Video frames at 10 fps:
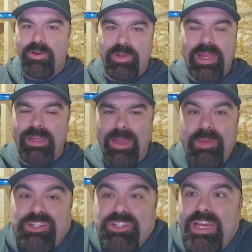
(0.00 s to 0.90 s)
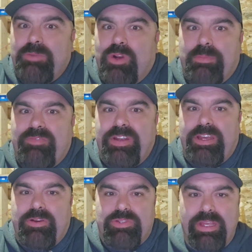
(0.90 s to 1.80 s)
Okay, I mentioned that in one of my
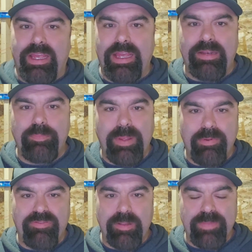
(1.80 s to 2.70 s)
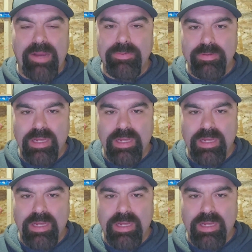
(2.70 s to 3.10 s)
videos and people flipped out.